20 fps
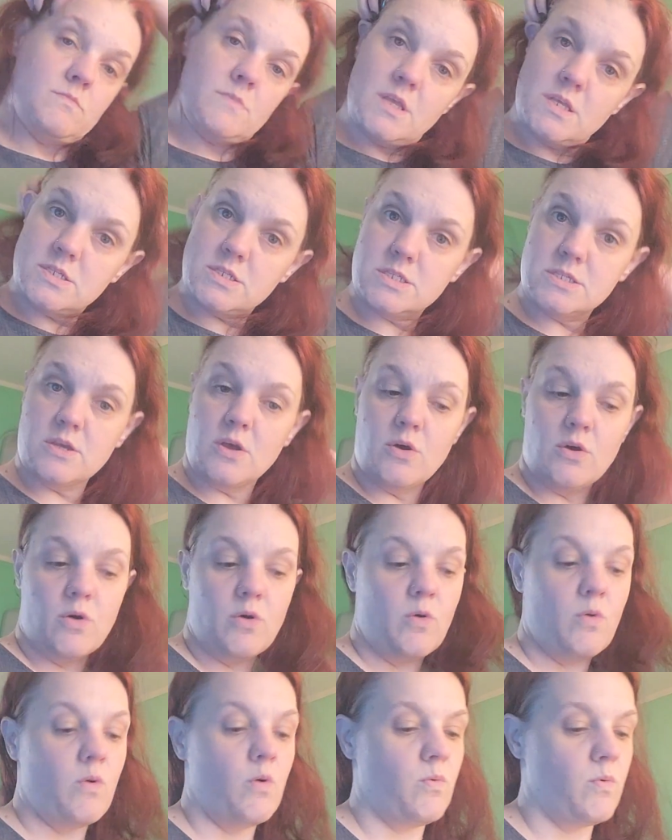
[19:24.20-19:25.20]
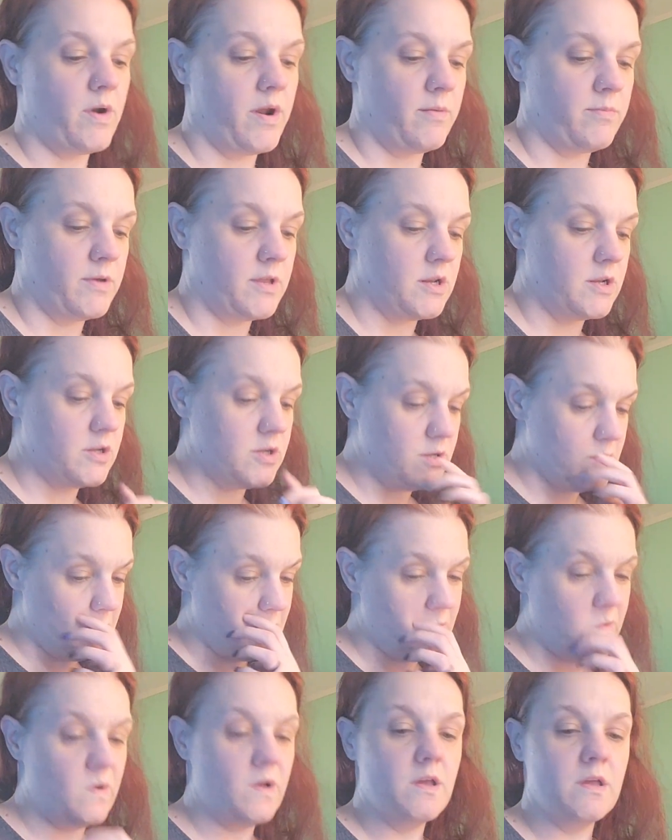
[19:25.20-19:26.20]
So what I'm going to
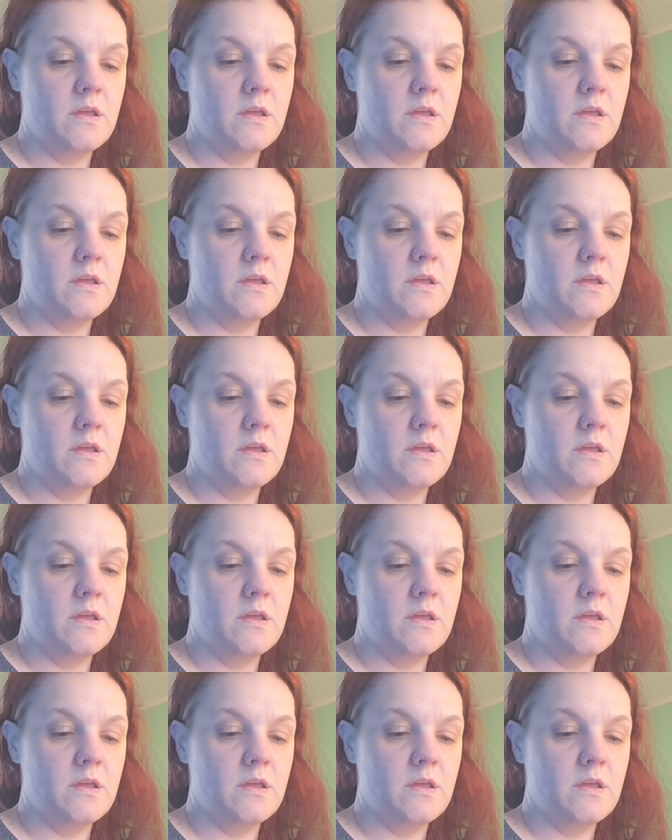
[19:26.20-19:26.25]
do,